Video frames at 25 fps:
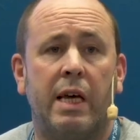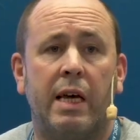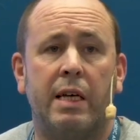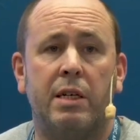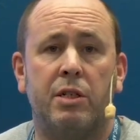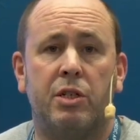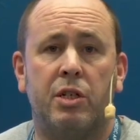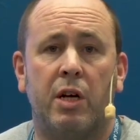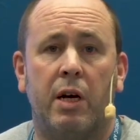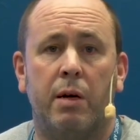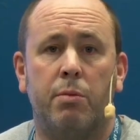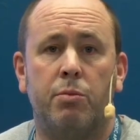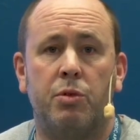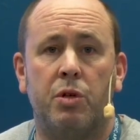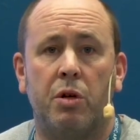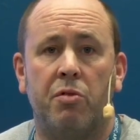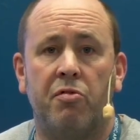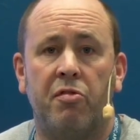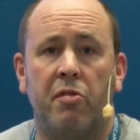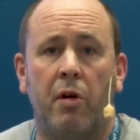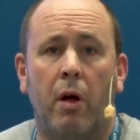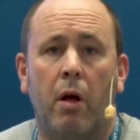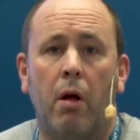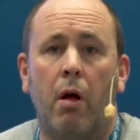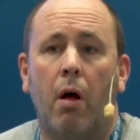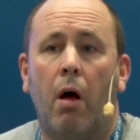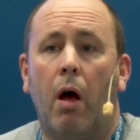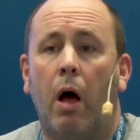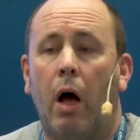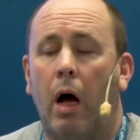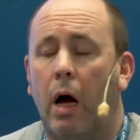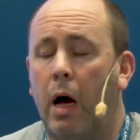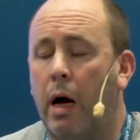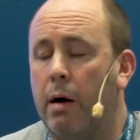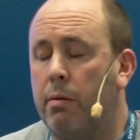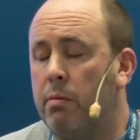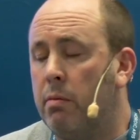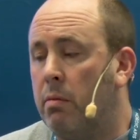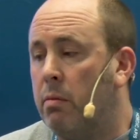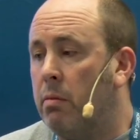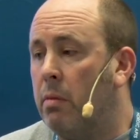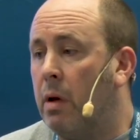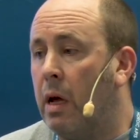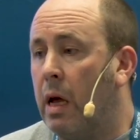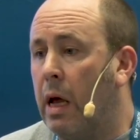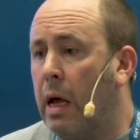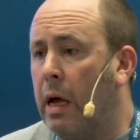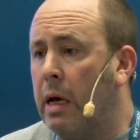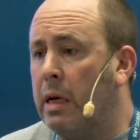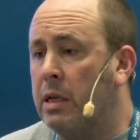in terms of
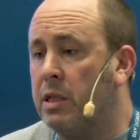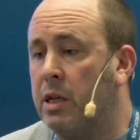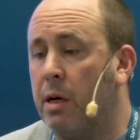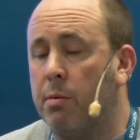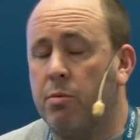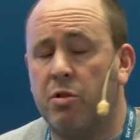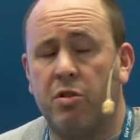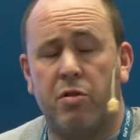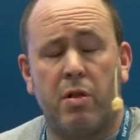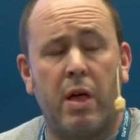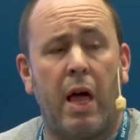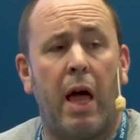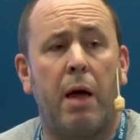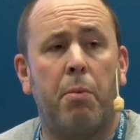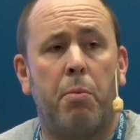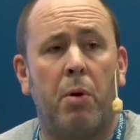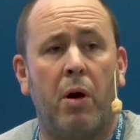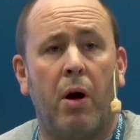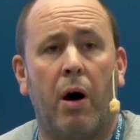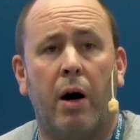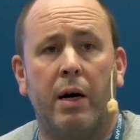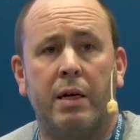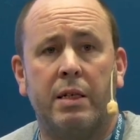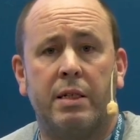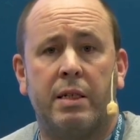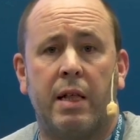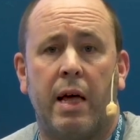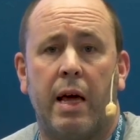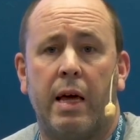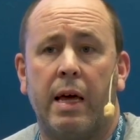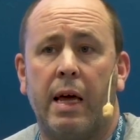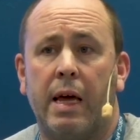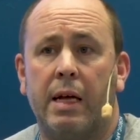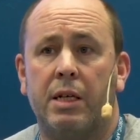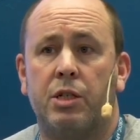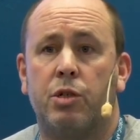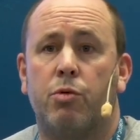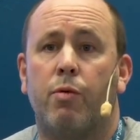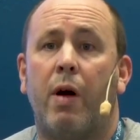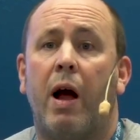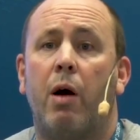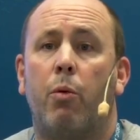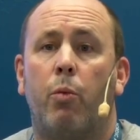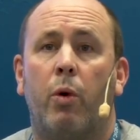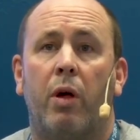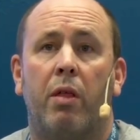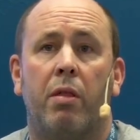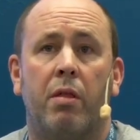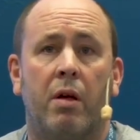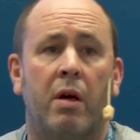the APIs they interact
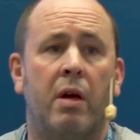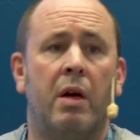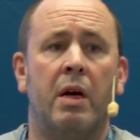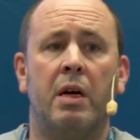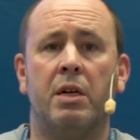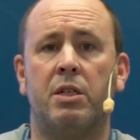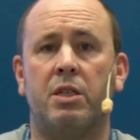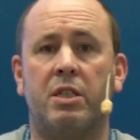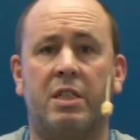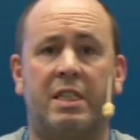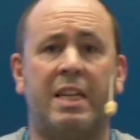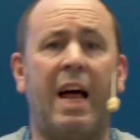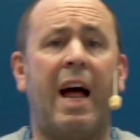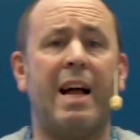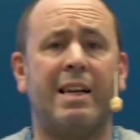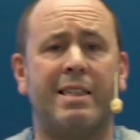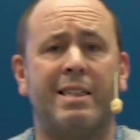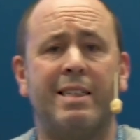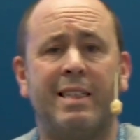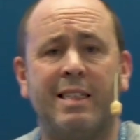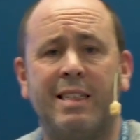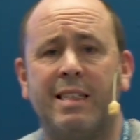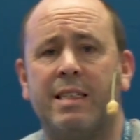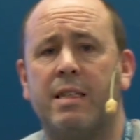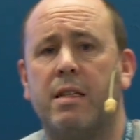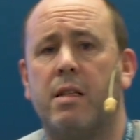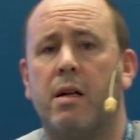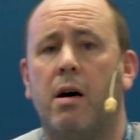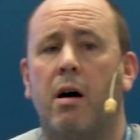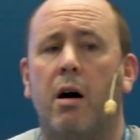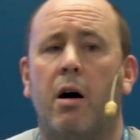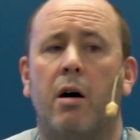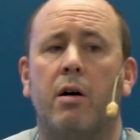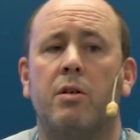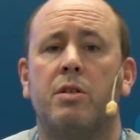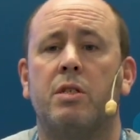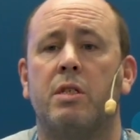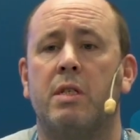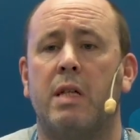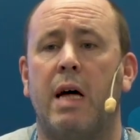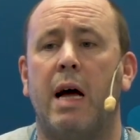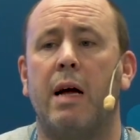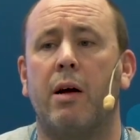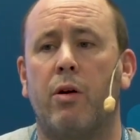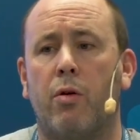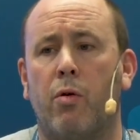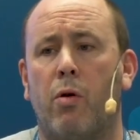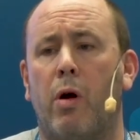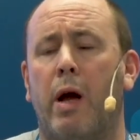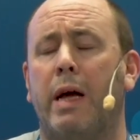with. So standards is at the heart of that,
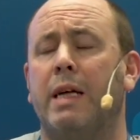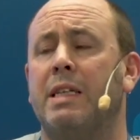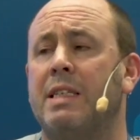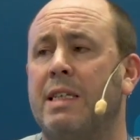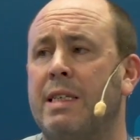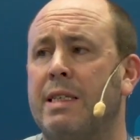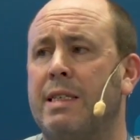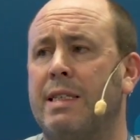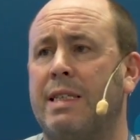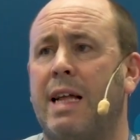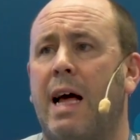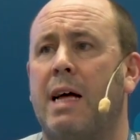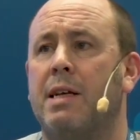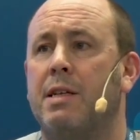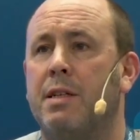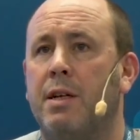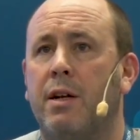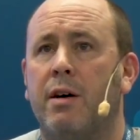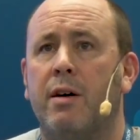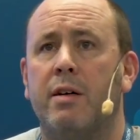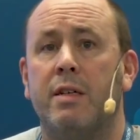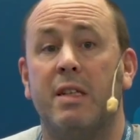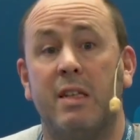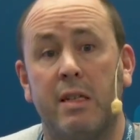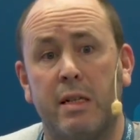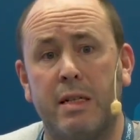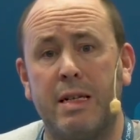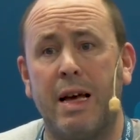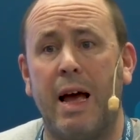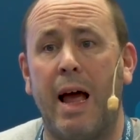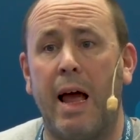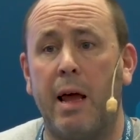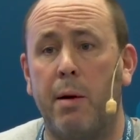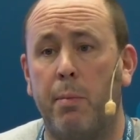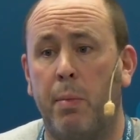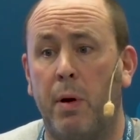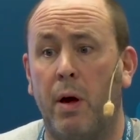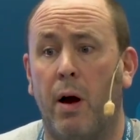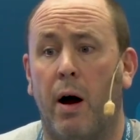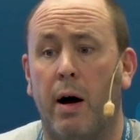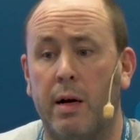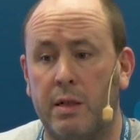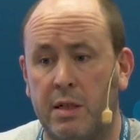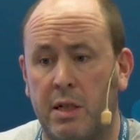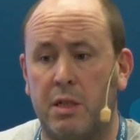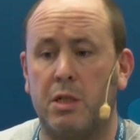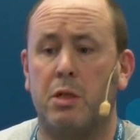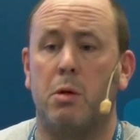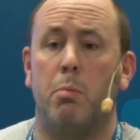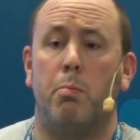creating standardized APIs
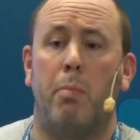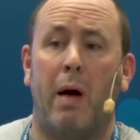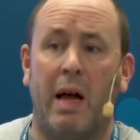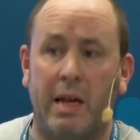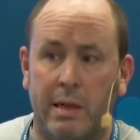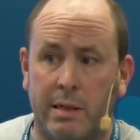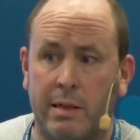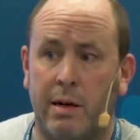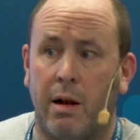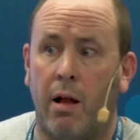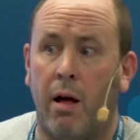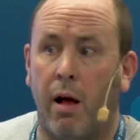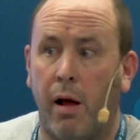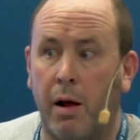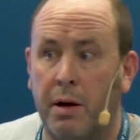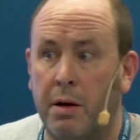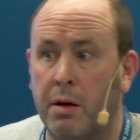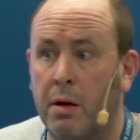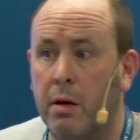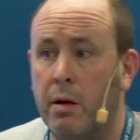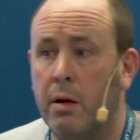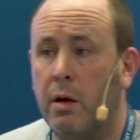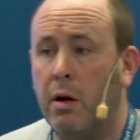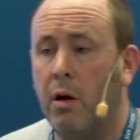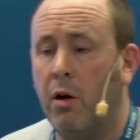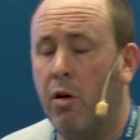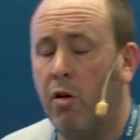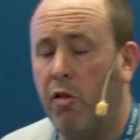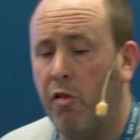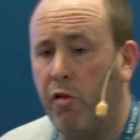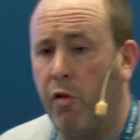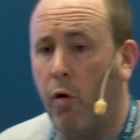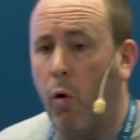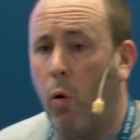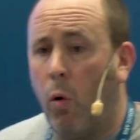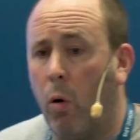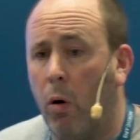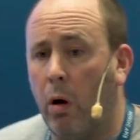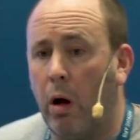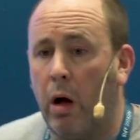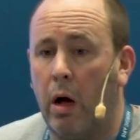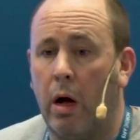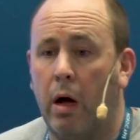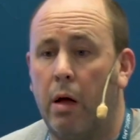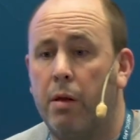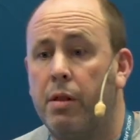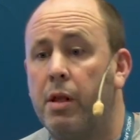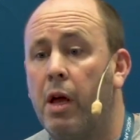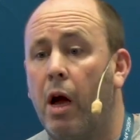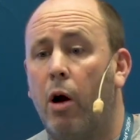as the baseline for
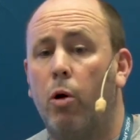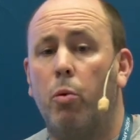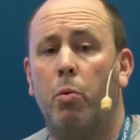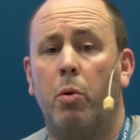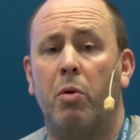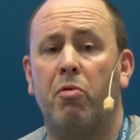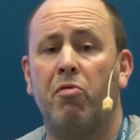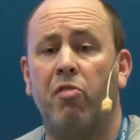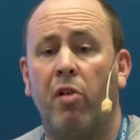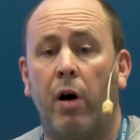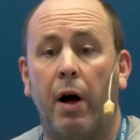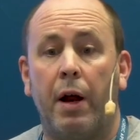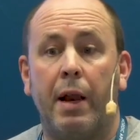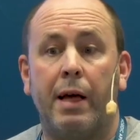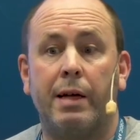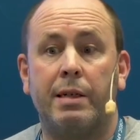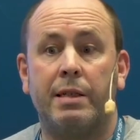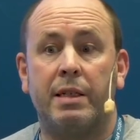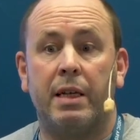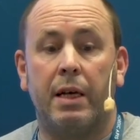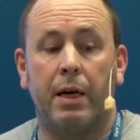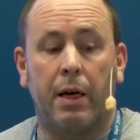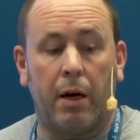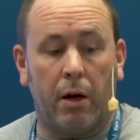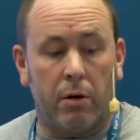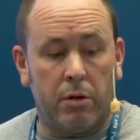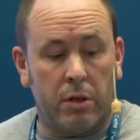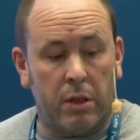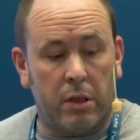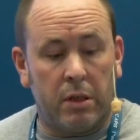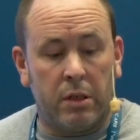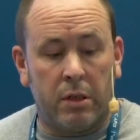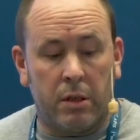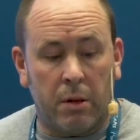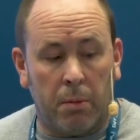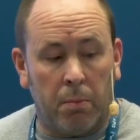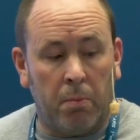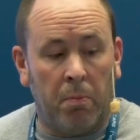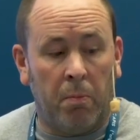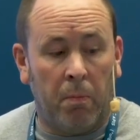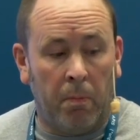the open finance ecosystem.